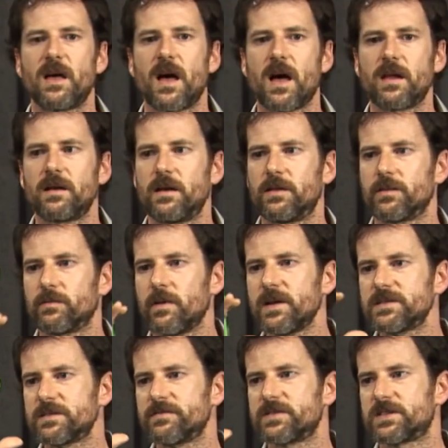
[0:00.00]
that, in the
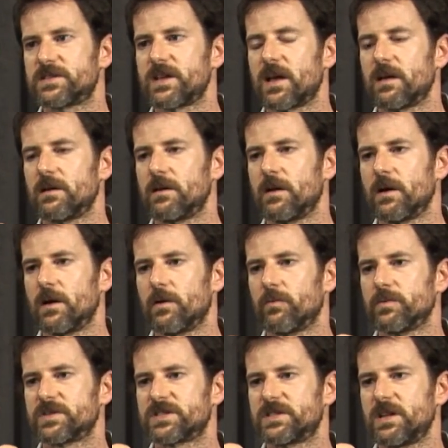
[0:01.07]
rest of the state,
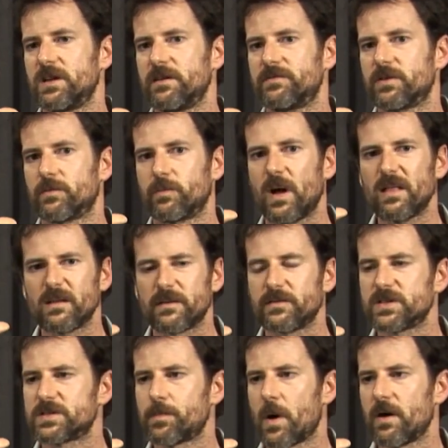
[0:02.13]
received a
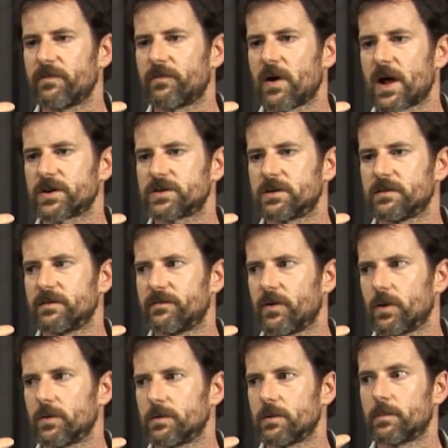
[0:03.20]
relatively small fraction of the
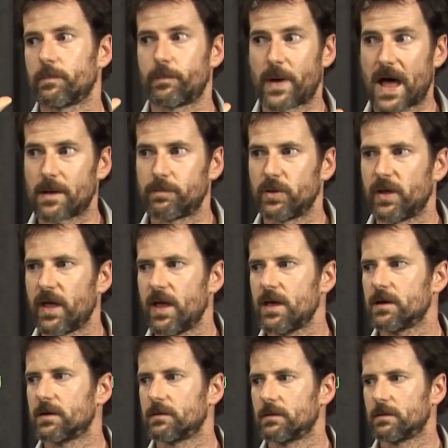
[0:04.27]
vote, Pat
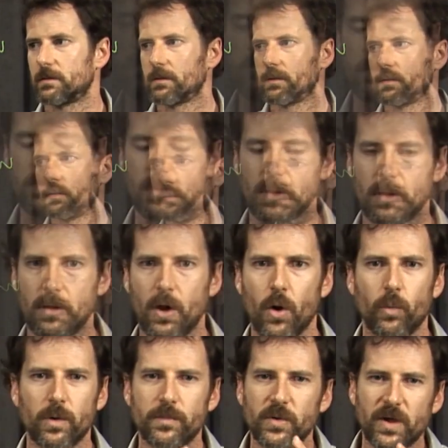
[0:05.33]
Buchanan.
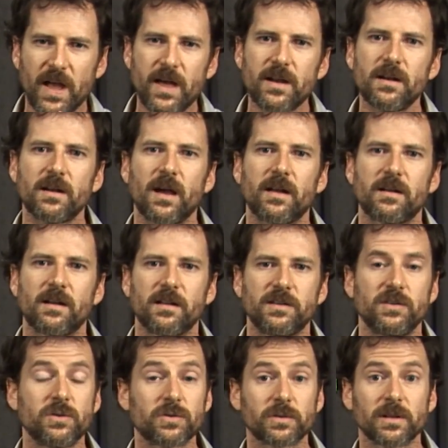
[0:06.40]
When Buchanan got an
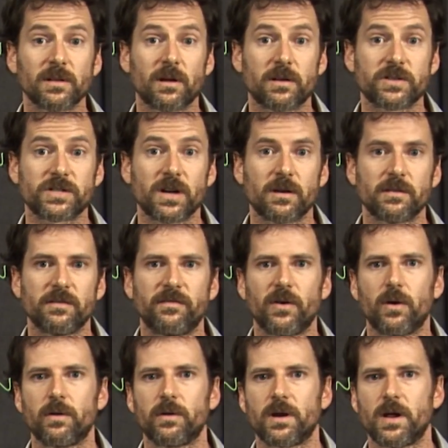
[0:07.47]
unusually large share of the
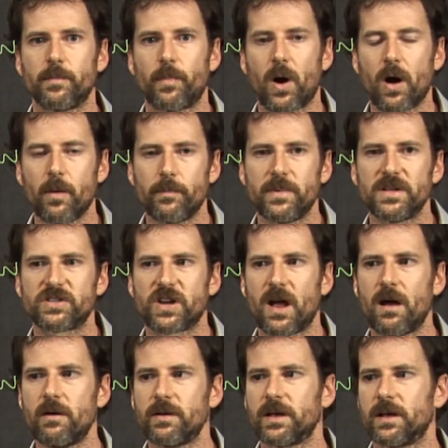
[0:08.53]
vote in Palm Beach
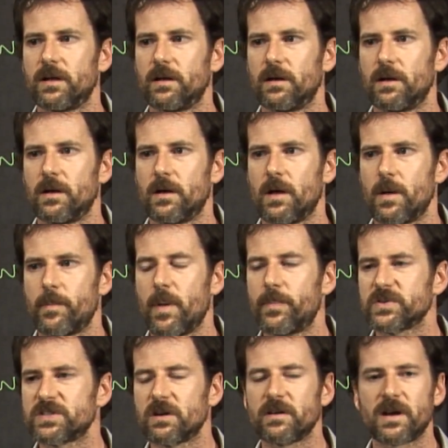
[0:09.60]
County, people
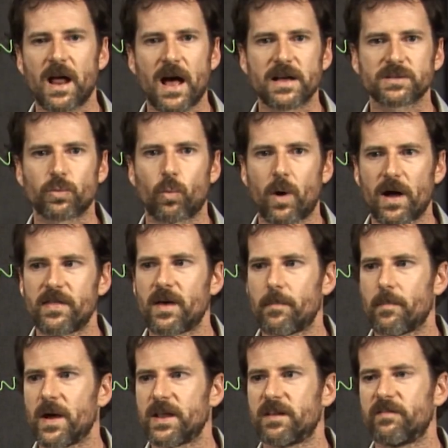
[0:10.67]
started to ask why that
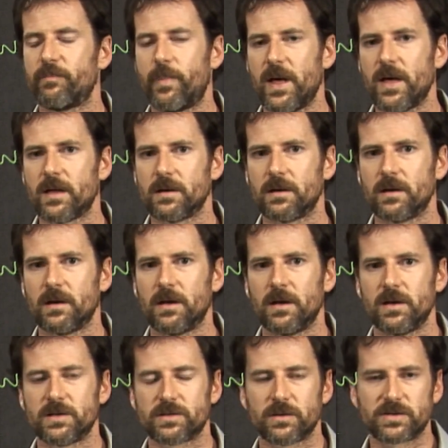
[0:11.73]
might have been.
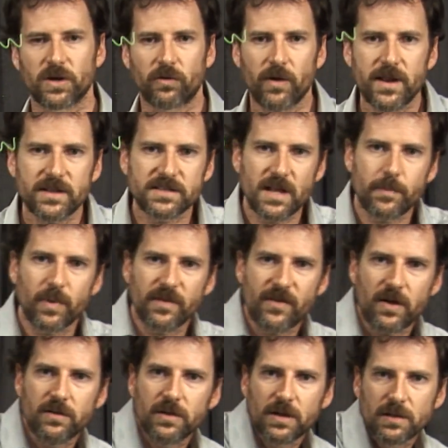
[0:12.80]
So it's a great example of how
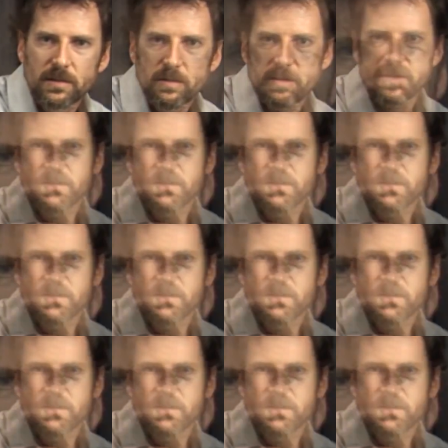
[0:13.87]
you can look